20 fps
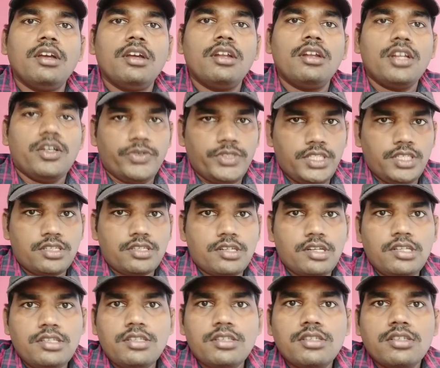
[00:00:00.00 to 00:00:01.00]
Now in this
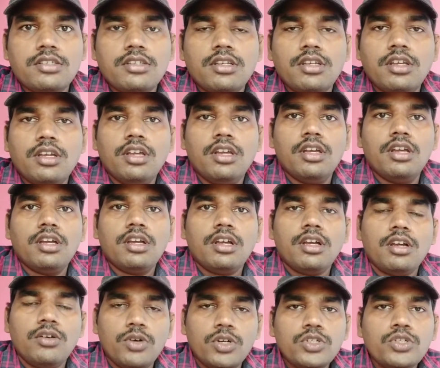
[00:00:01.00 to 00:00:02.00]
class
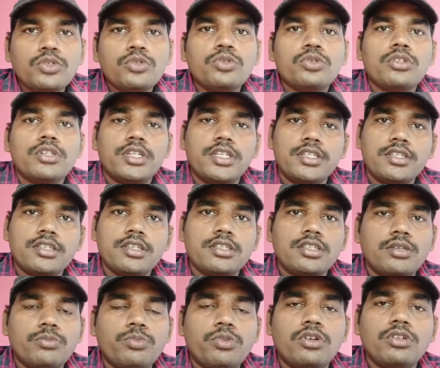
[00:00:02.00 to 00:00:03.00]
I want to go to discuss
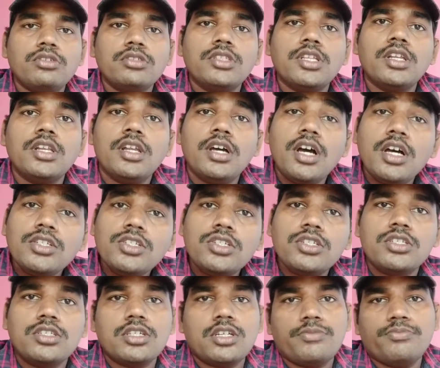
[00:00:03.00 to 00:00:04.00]
about the last
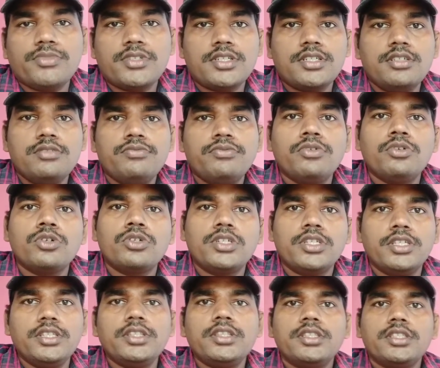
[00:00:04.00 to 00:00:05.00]
chapter,
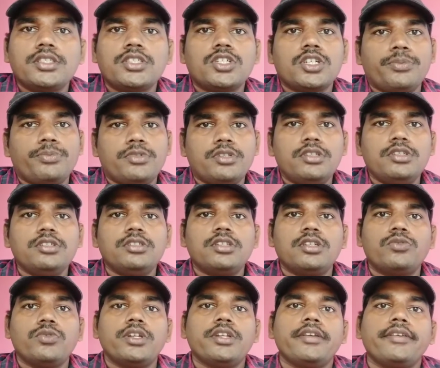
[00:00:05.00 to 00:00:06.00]
14th chapter.
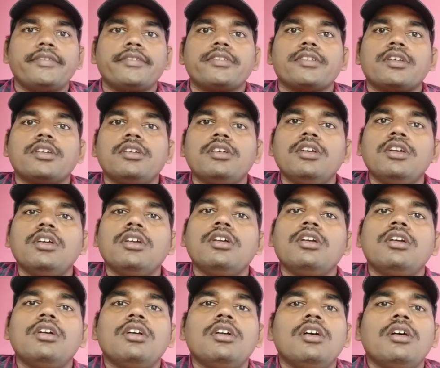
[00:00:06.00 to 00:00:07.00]
That one is
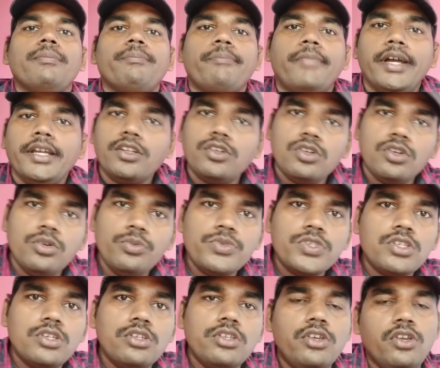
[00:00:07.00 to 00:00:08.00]

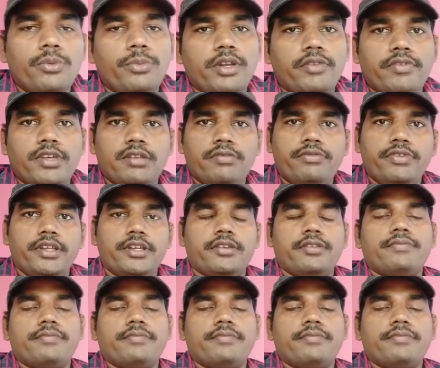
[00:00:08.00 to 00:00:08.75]
microbes in human welfare.